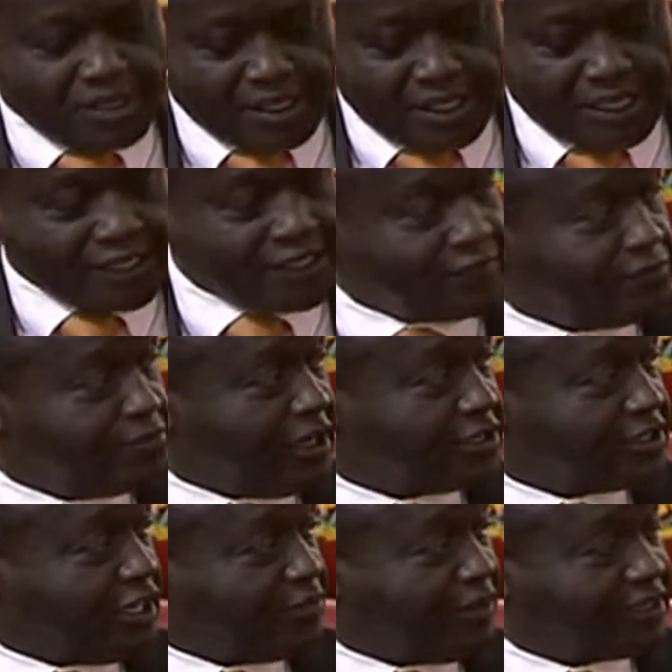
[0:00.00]
Speaker, if
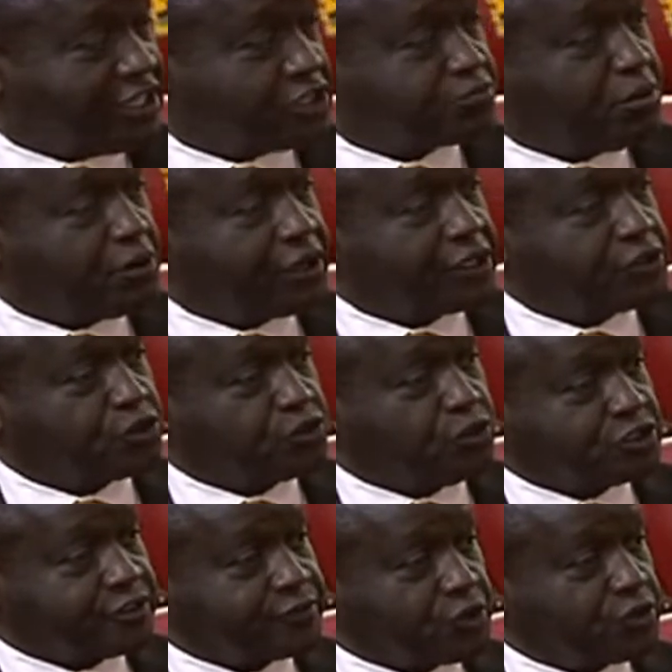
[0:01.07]
my chairman has spoken
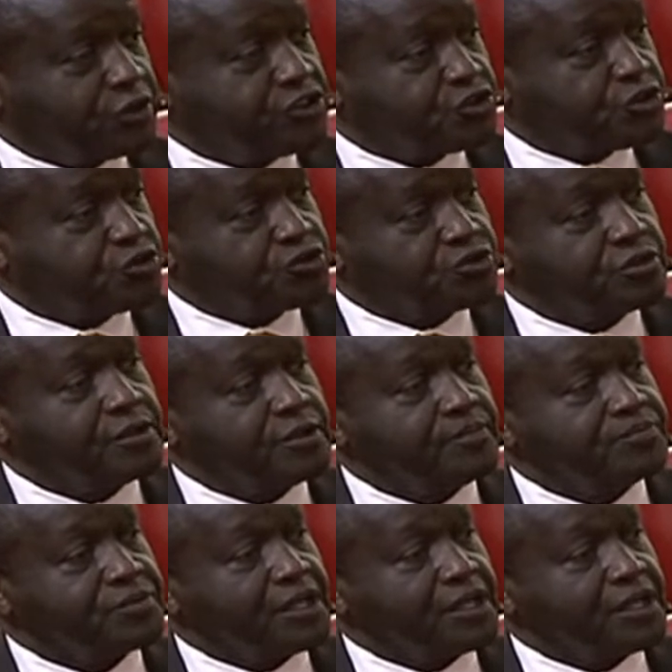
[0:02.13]
on several issues,